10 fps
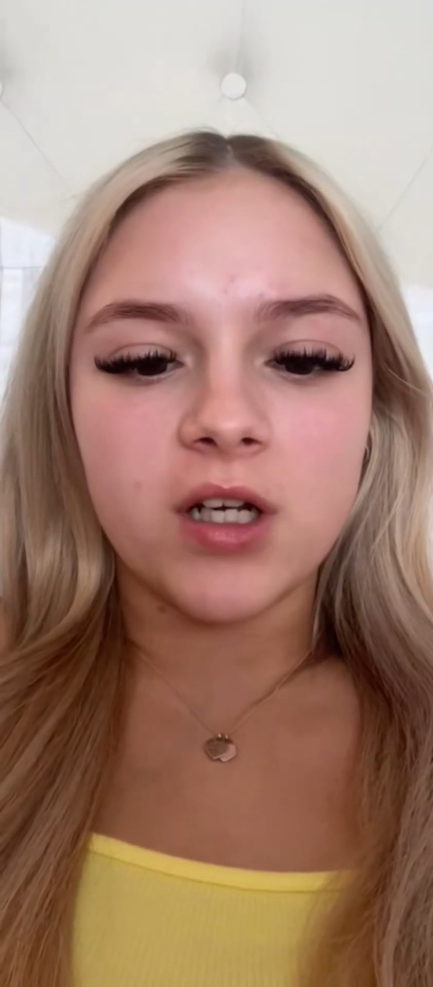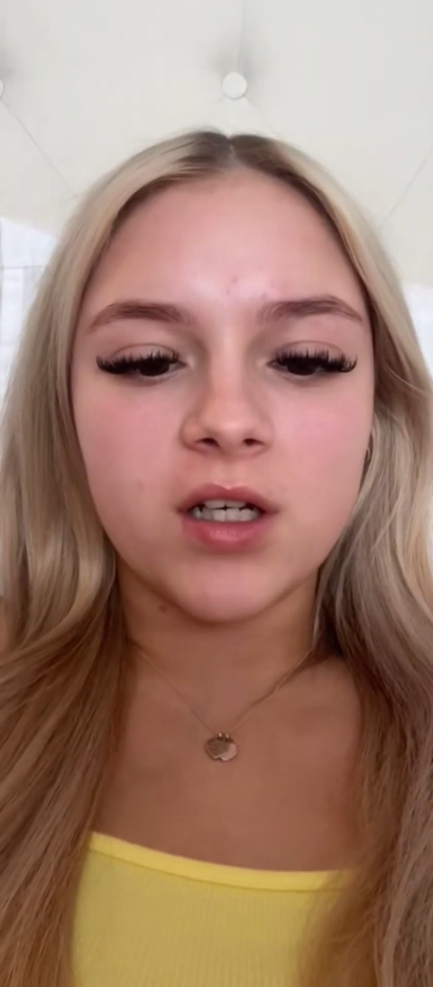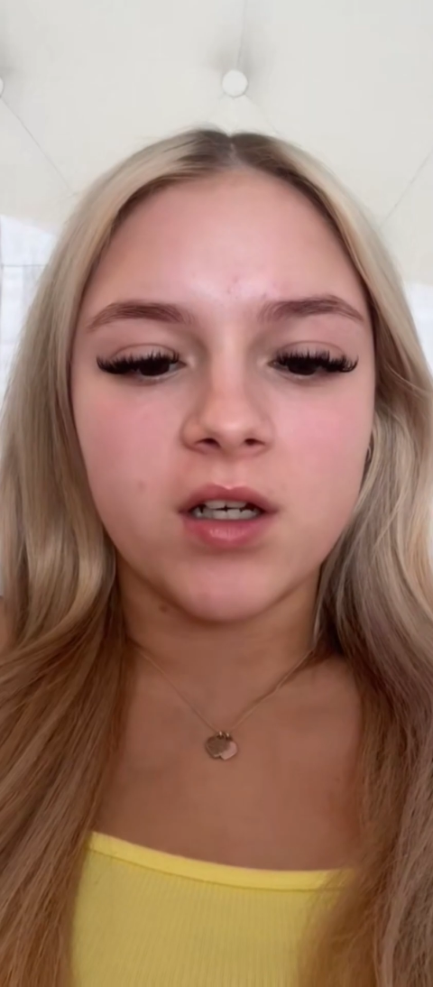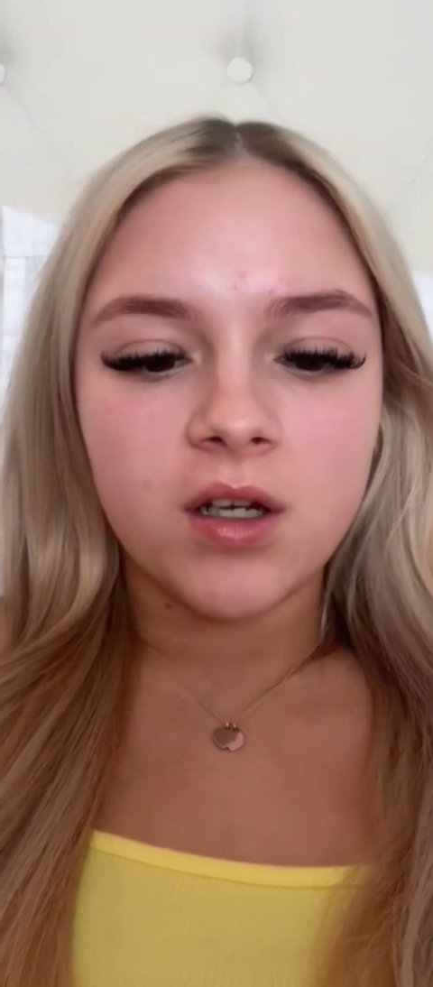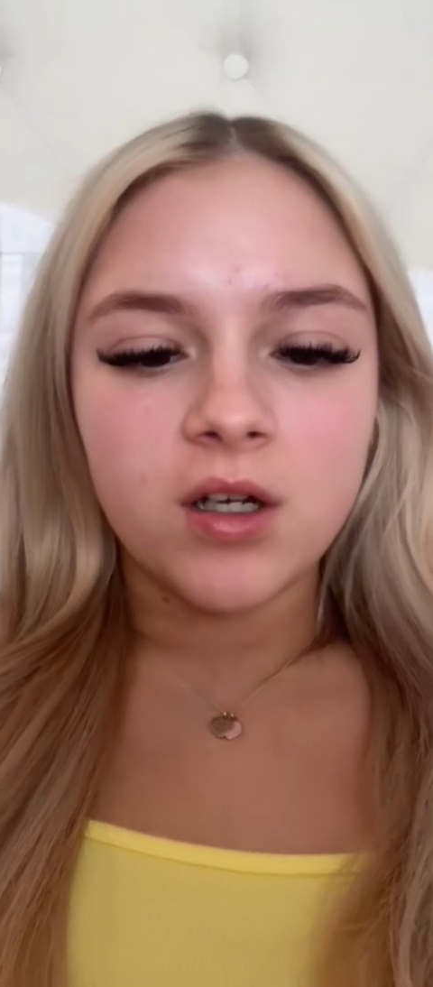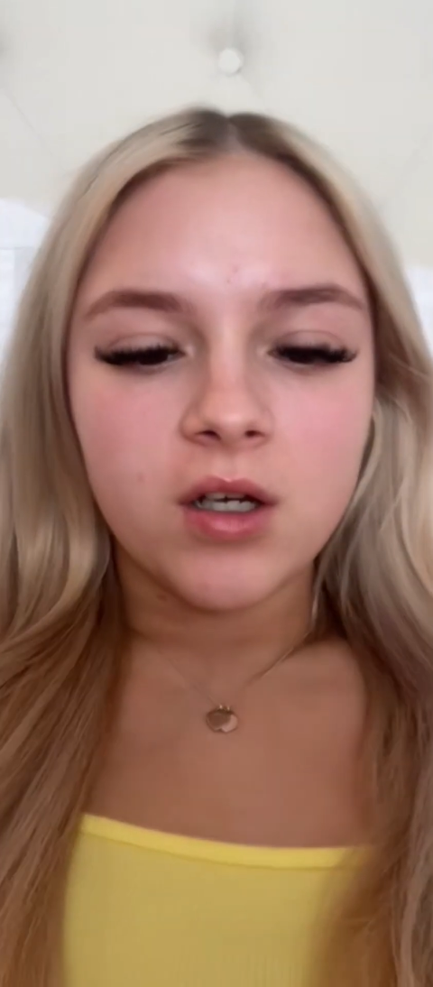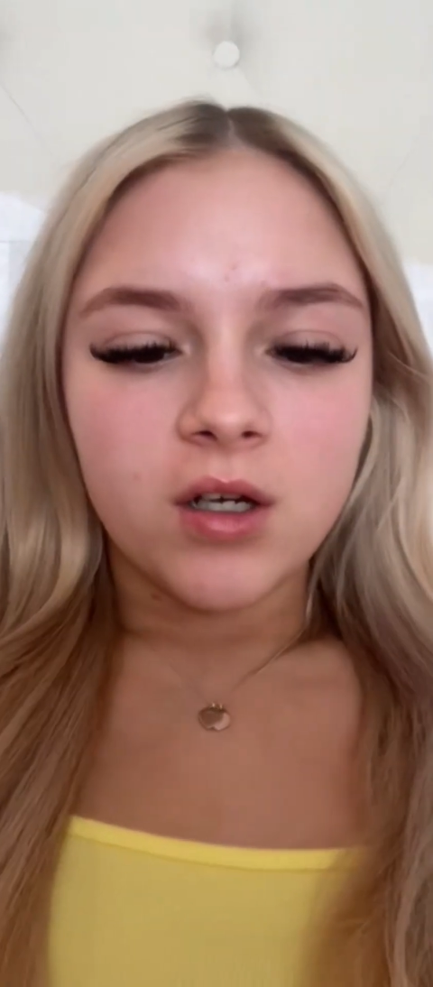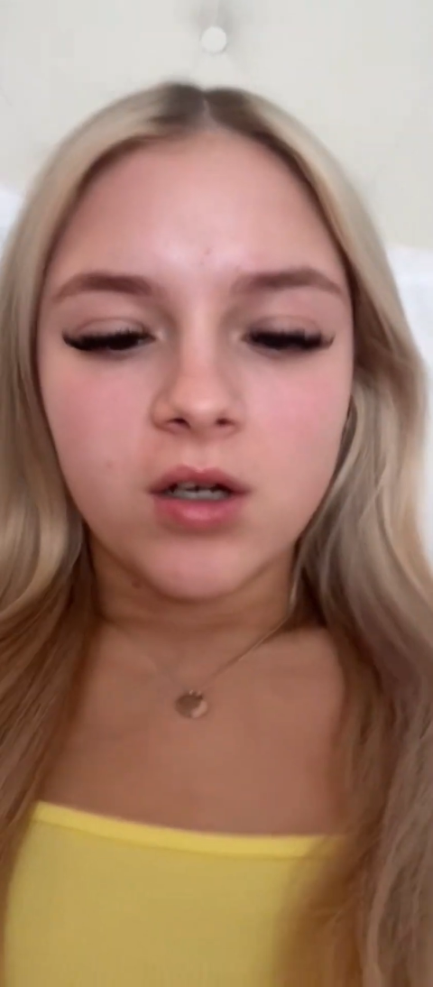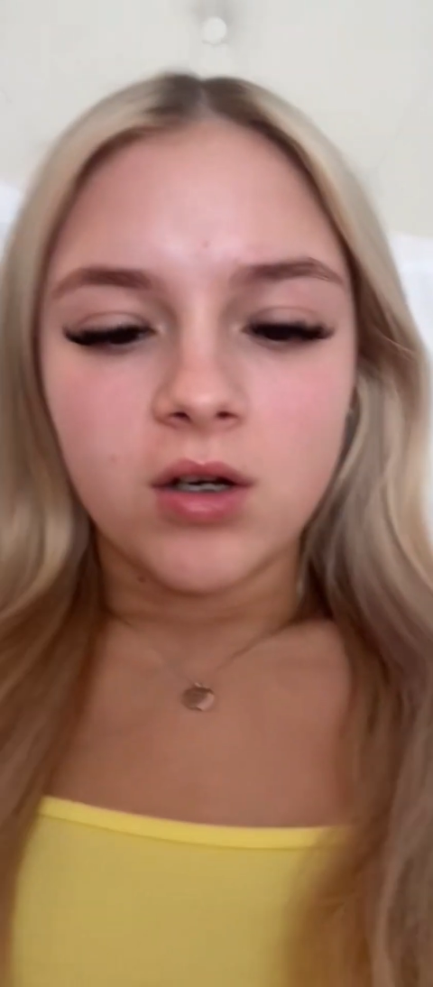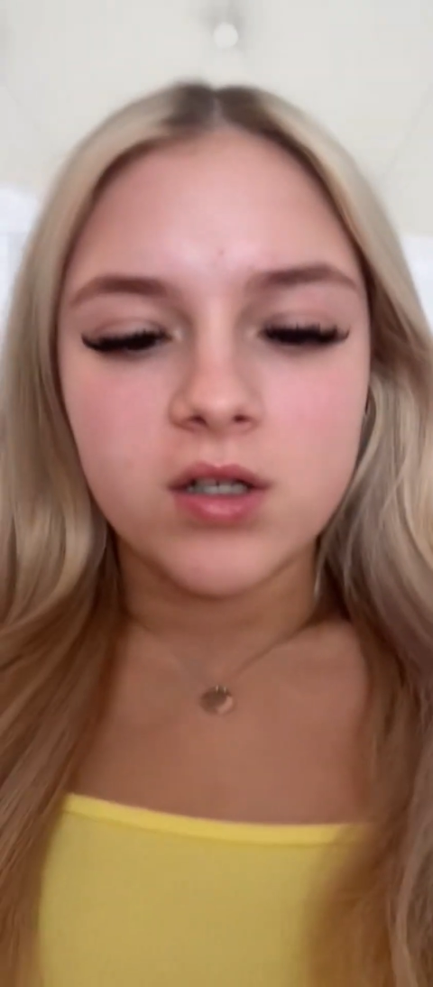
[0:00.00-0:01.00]
in.
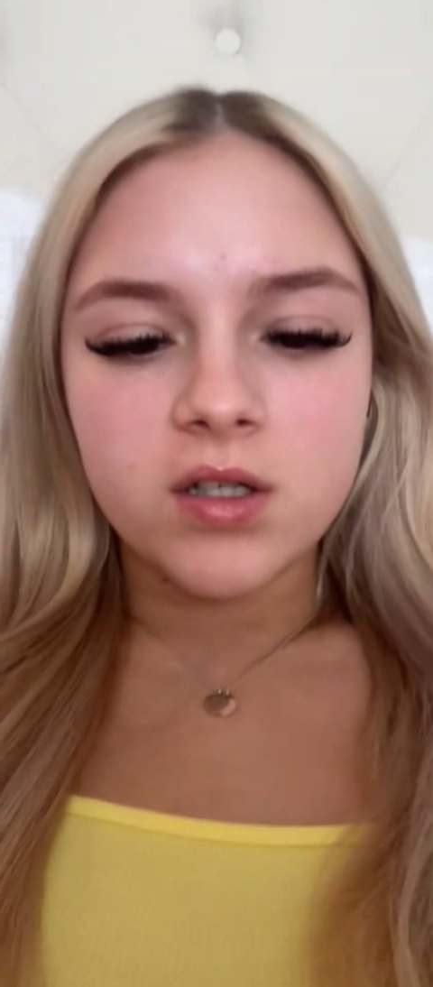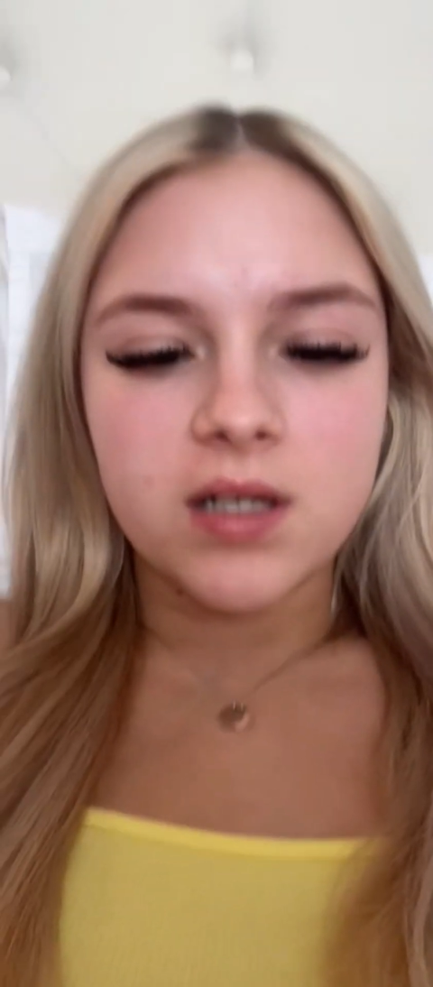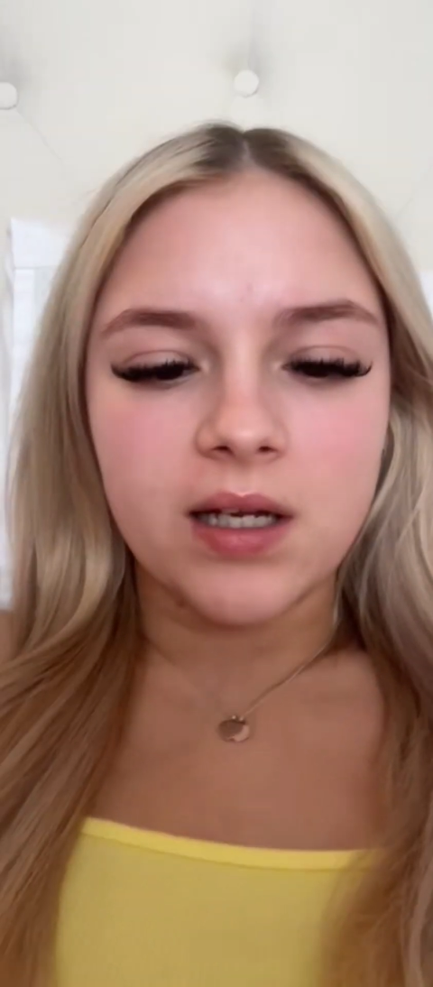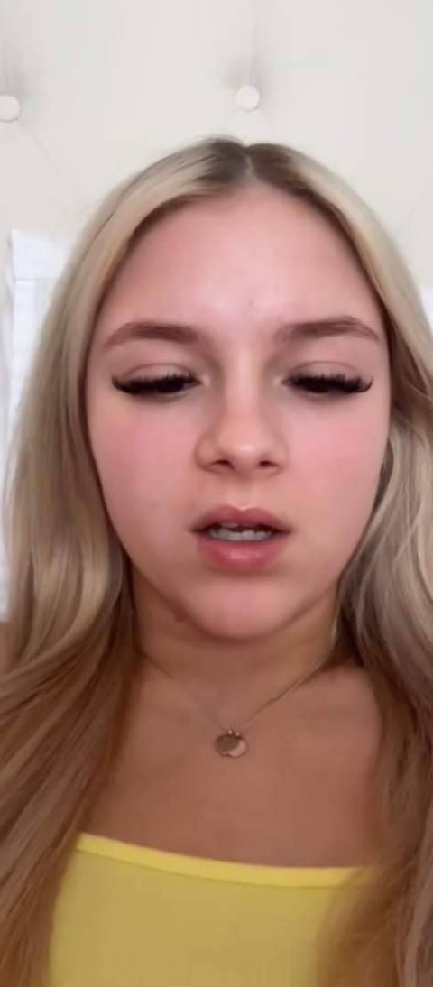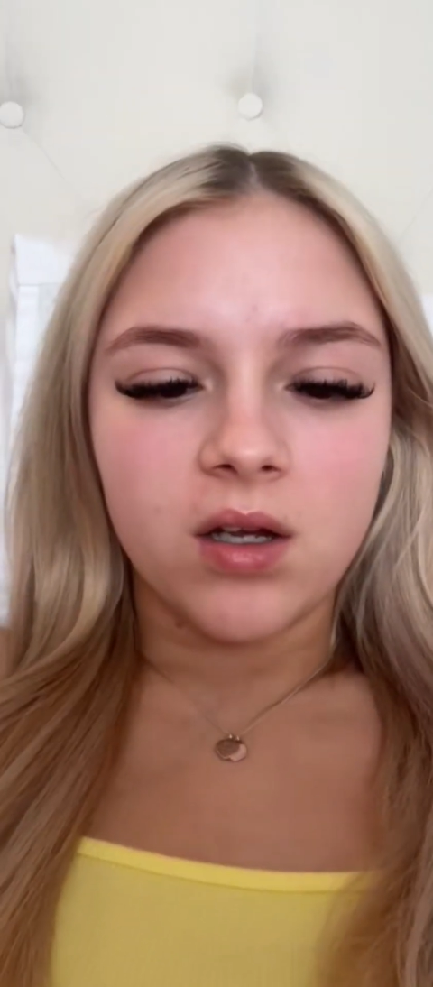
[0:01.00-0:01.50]
Honestly.